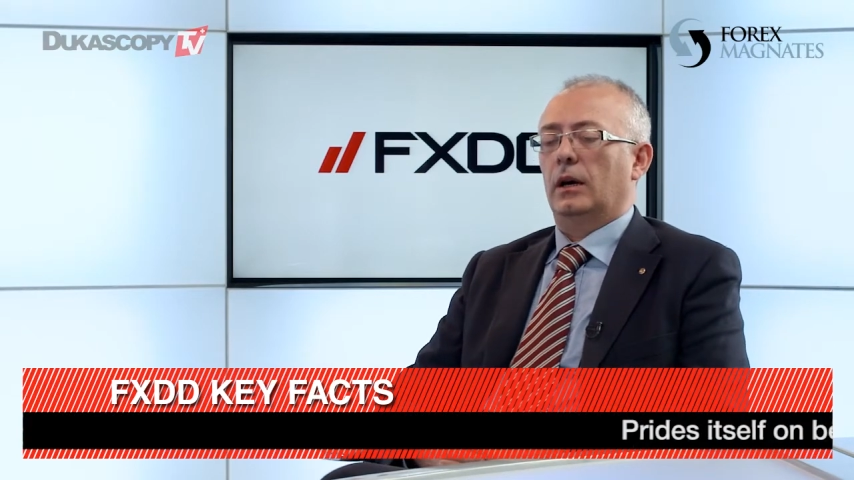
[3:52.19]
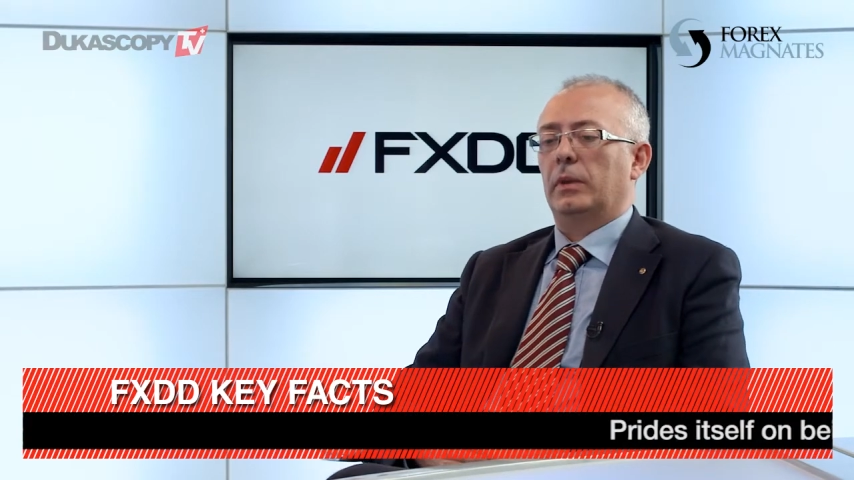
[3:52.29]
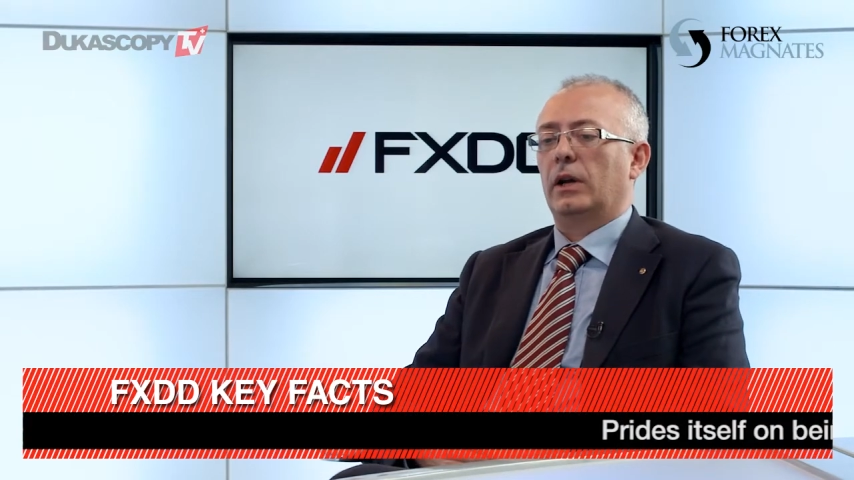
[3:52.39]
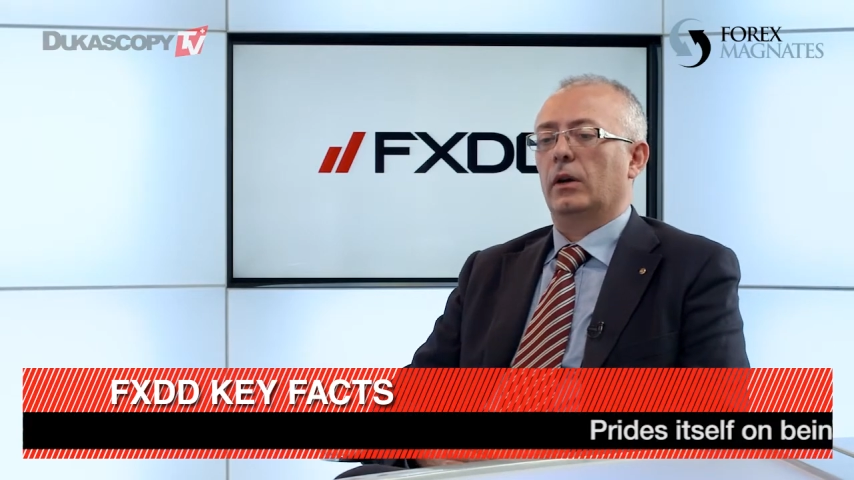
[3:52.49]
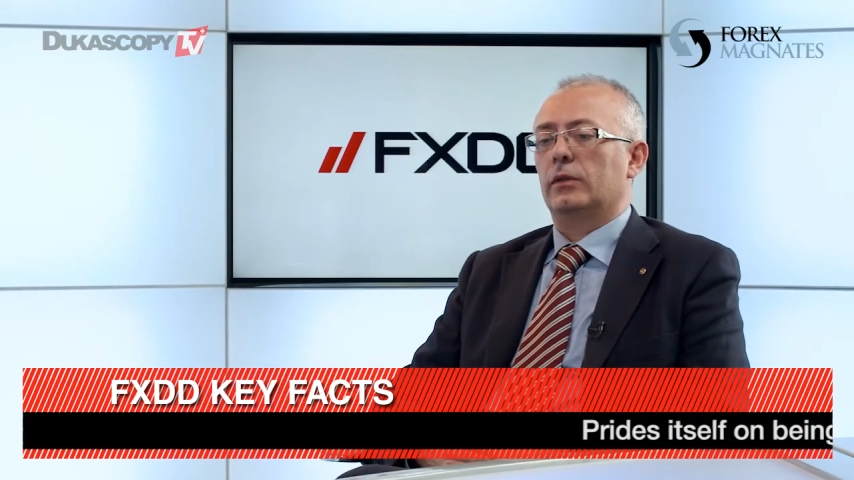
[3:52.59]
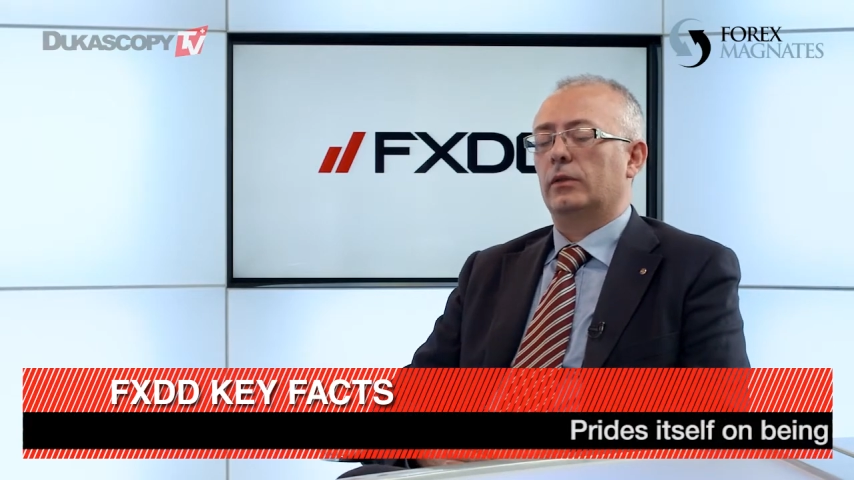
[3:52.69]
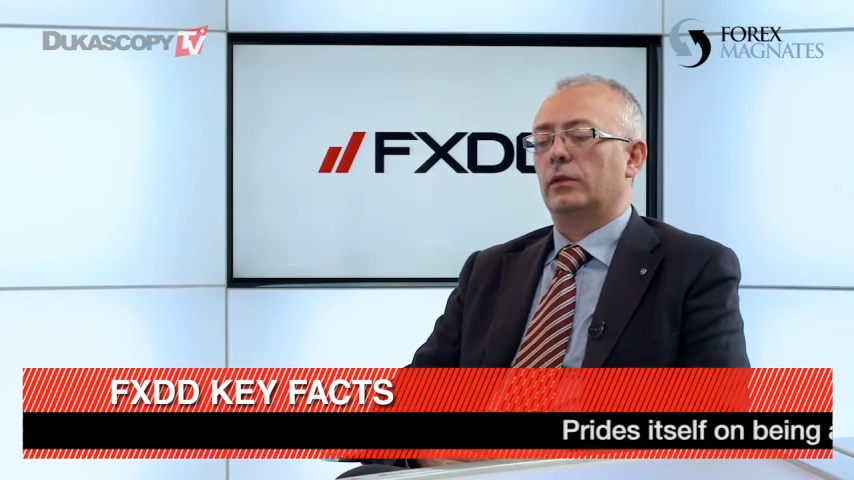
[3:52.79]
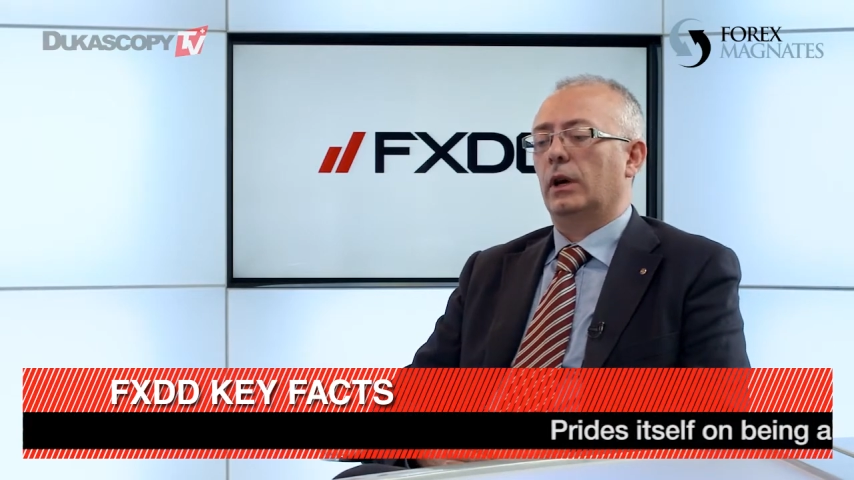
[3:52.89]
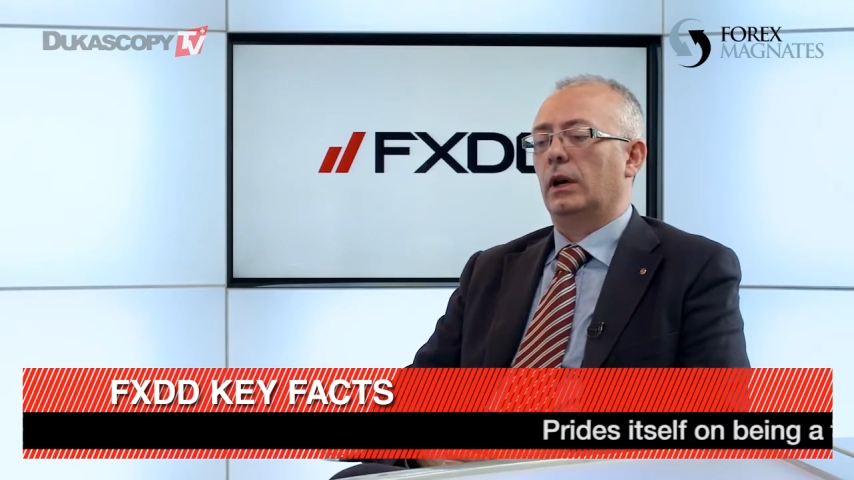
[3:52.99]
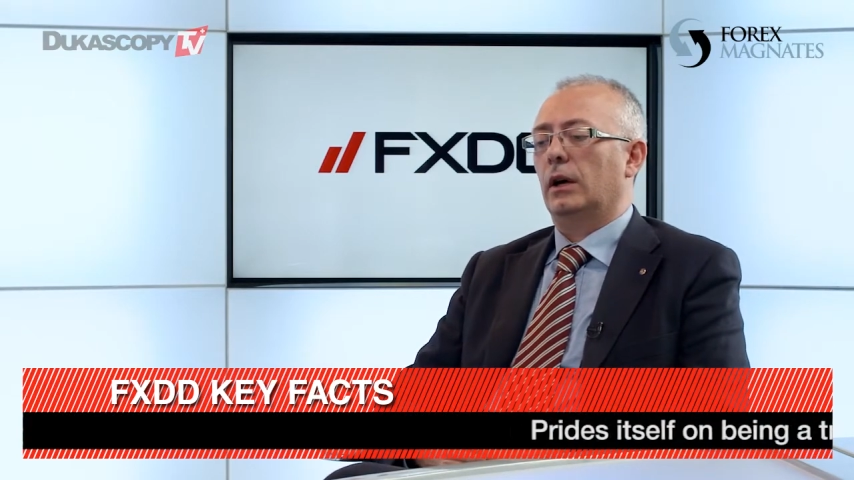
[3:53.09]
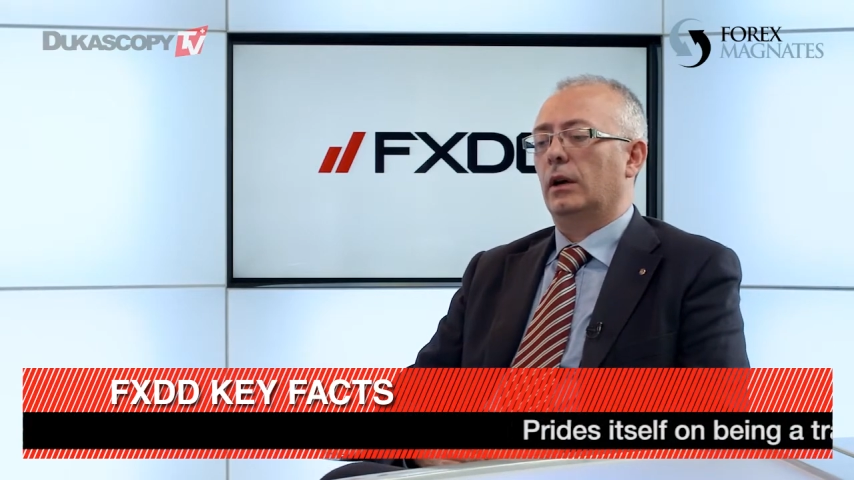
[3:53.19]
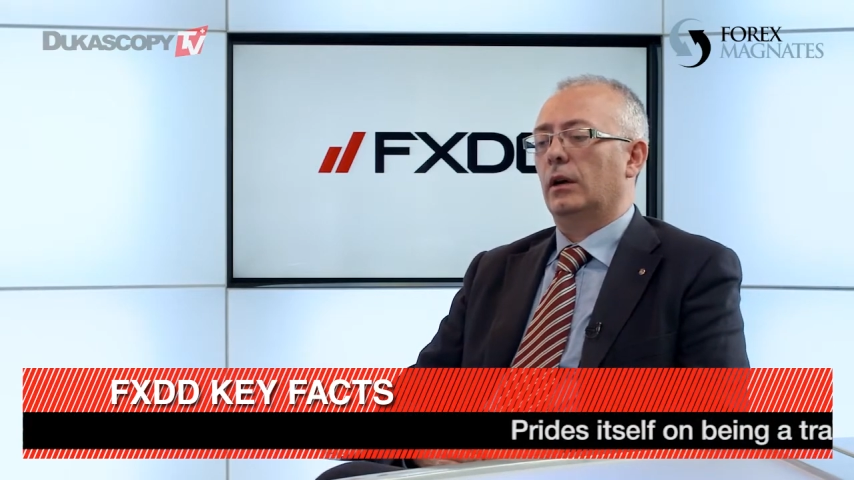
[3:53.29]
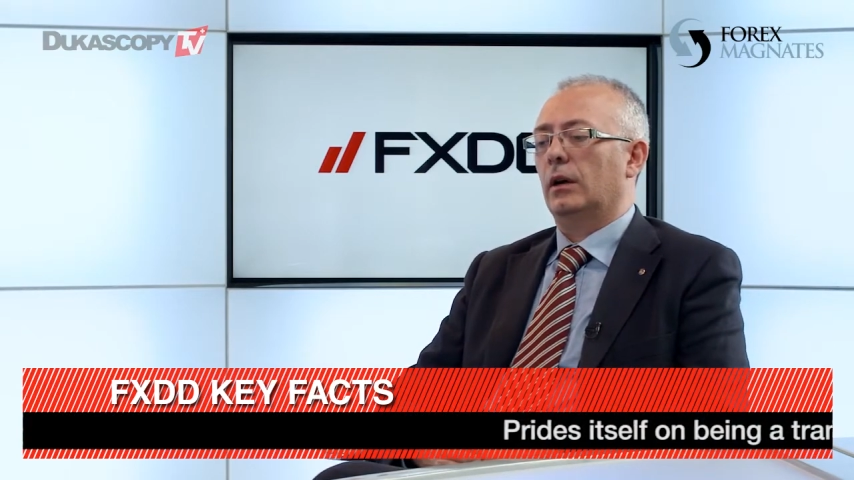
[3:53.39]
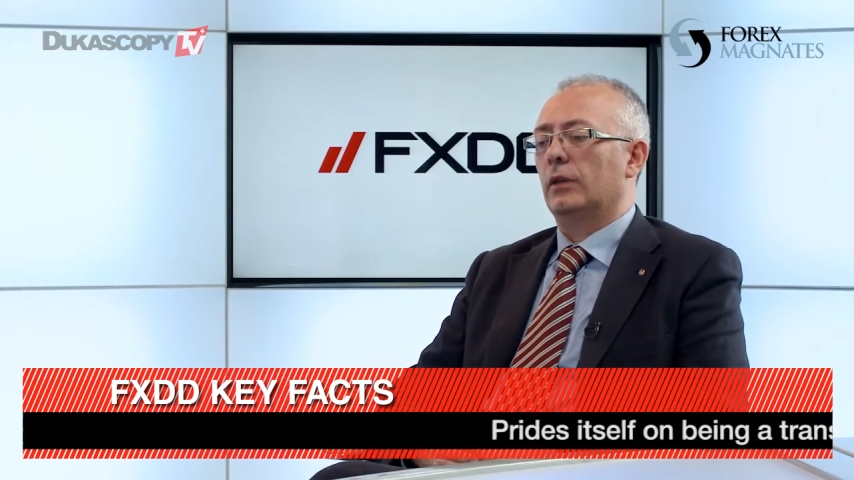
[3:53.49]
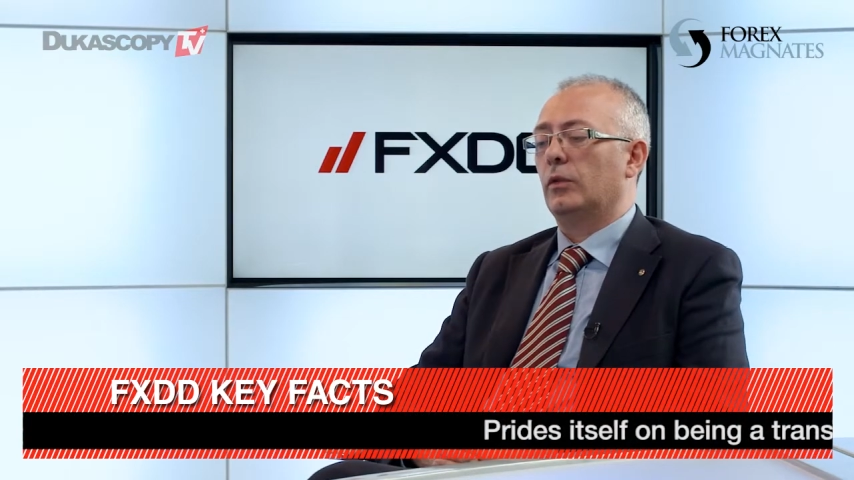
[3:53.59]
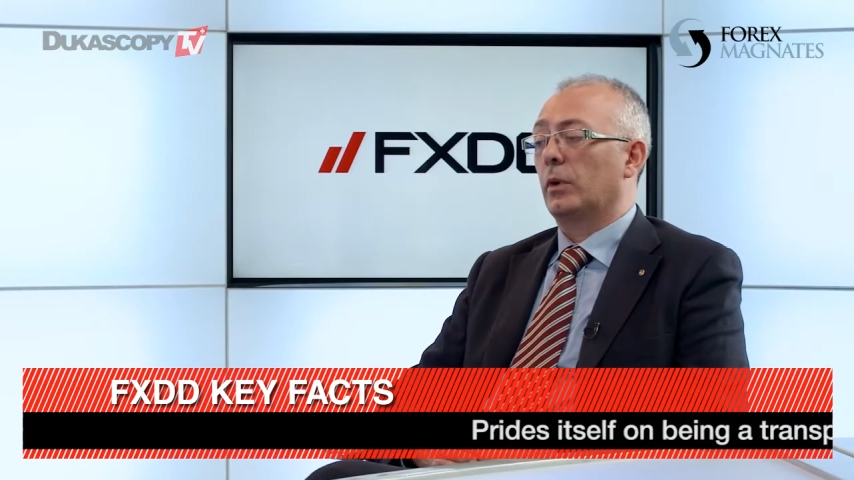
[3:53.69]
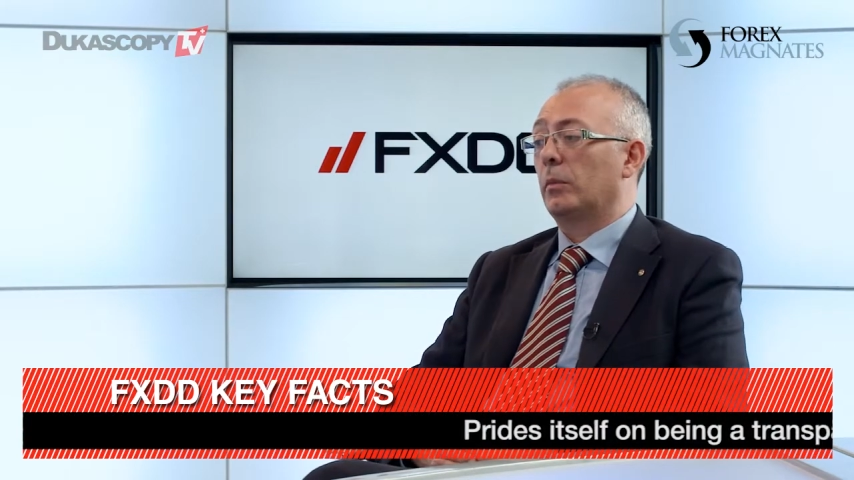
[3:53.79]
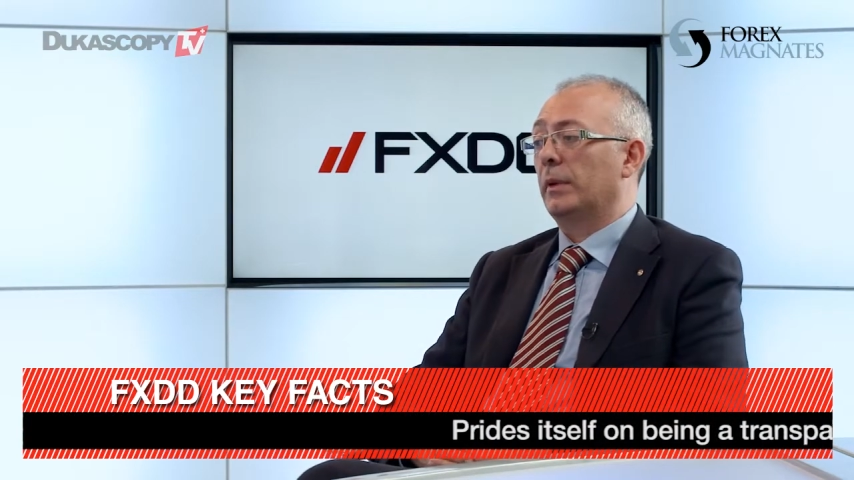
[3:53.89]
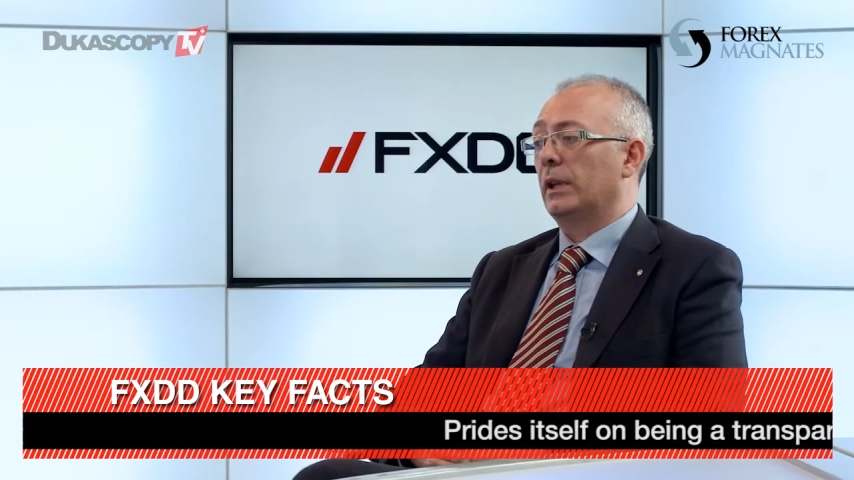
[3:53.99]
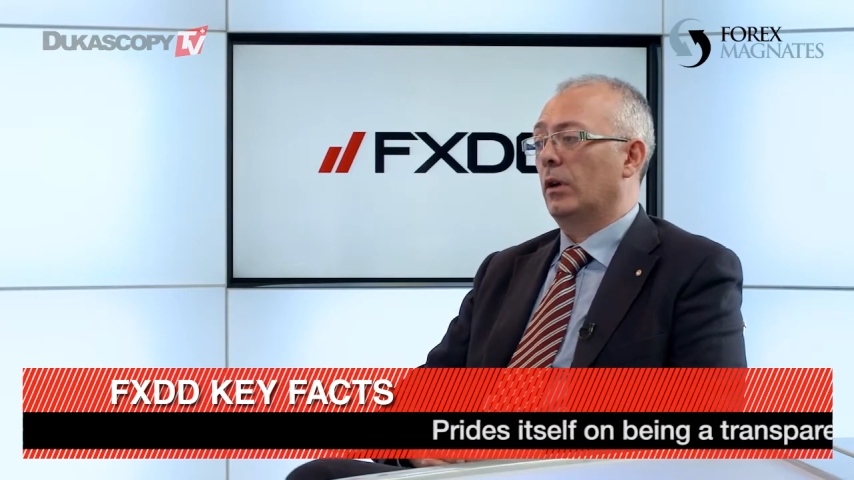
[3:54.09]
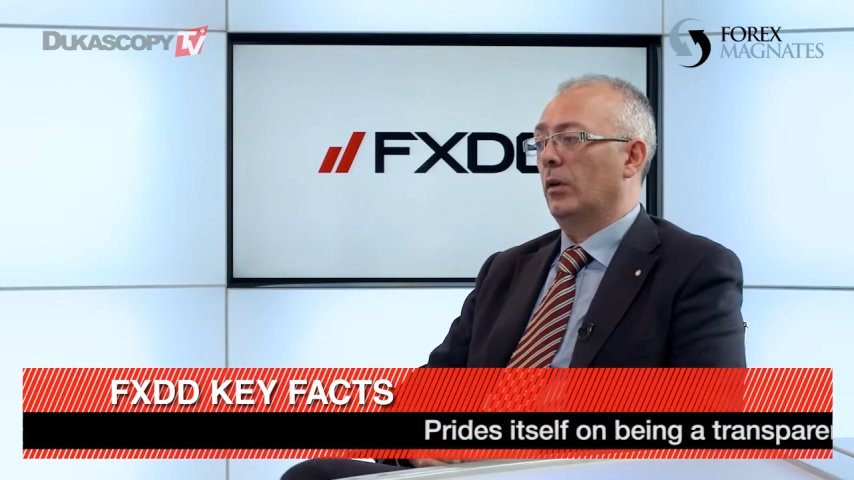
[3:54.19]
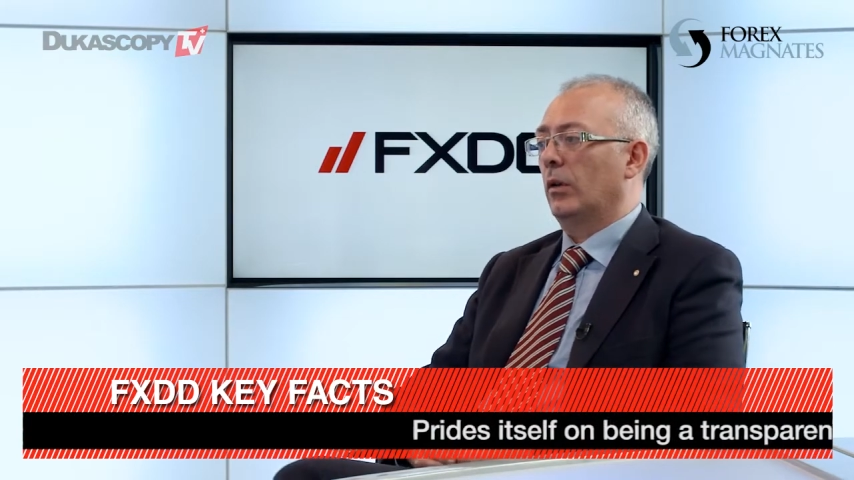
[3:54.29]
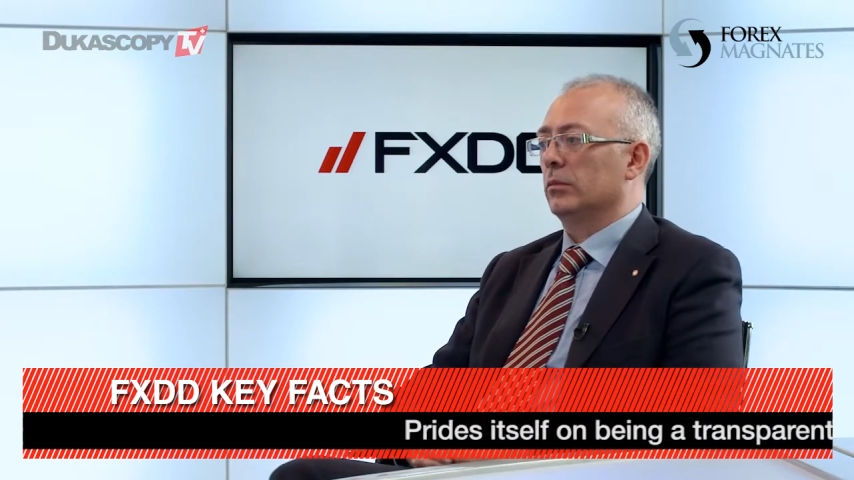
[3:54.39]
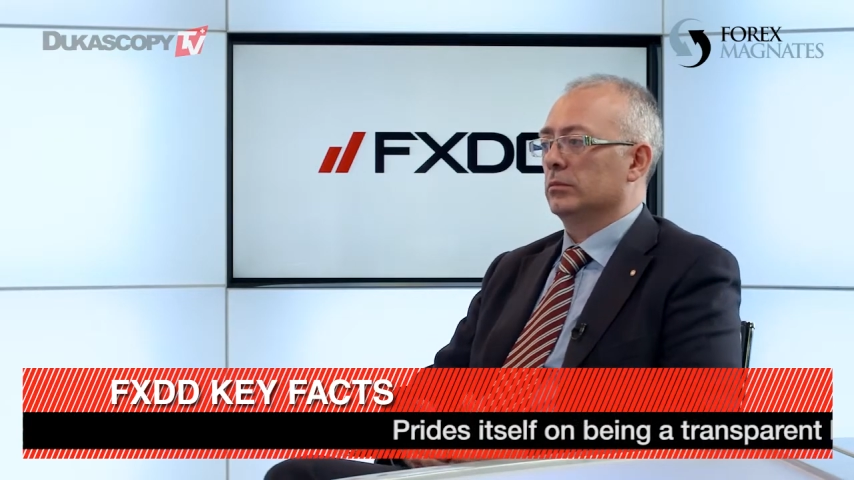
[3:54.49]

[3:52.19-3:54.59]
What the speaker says: Because, as you probably know,